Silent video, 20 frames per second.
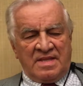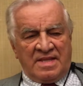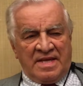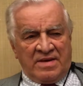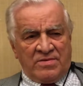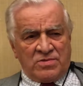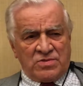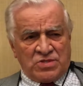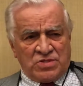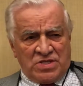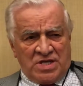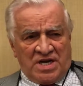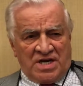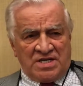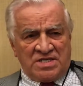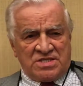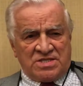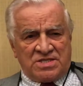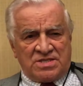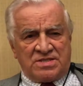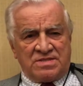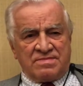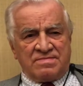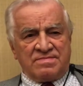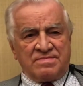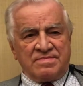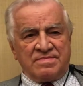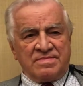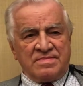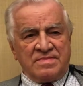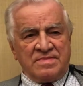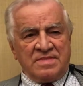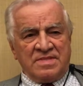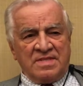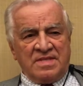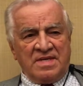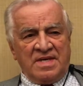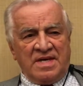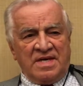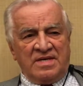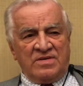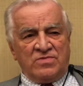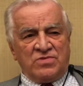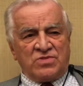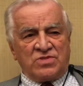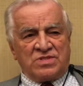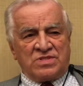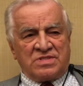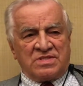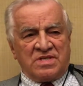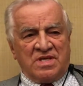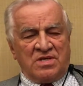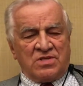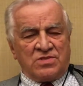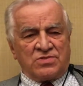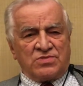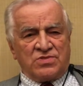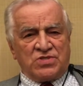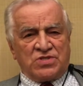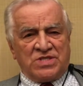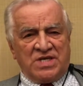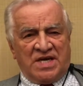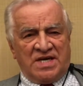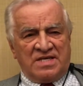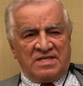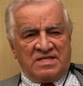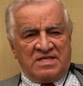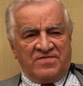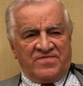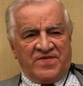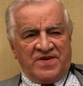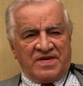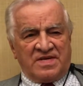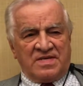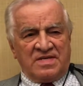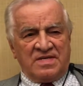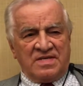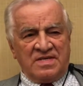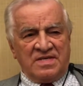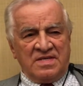that was nice, and it was ultra scientific.